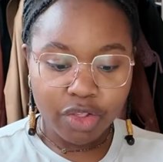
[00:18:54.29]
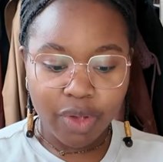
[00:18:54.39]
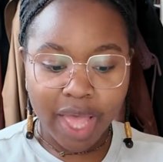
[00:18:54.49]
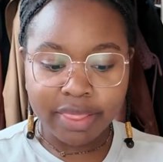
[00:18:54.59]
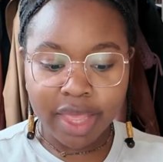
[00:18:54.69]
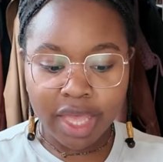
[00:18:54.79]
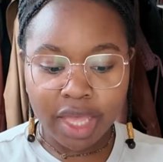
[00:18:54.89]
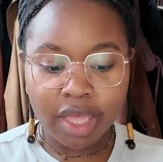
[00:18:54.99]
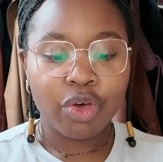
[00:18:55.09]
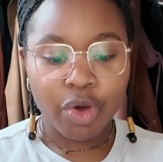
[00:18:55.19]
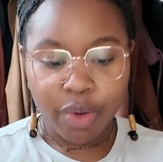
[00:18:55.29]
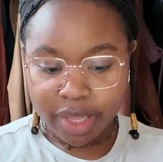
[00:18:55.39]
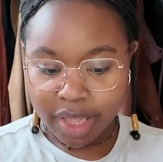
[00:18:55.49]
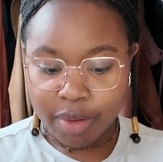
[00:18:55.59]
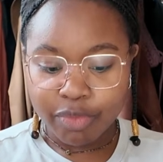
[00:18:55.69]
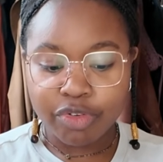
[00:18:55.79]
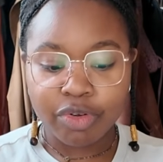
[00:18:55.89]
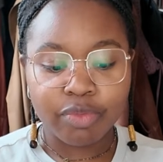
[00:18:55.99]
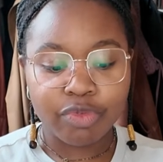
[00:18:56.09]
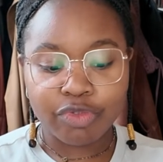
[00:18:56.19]
So I think going down
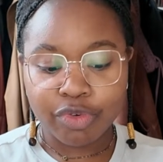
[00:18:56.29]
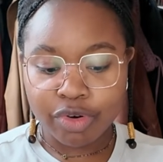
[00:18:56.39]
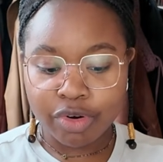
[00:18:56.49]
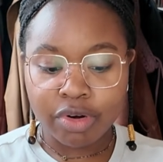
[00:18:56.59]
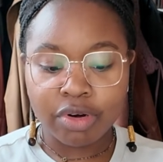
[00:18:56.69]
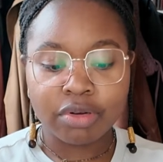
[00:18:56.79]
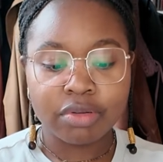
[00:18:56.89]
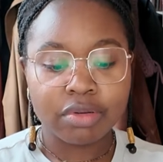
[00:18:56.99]
from 4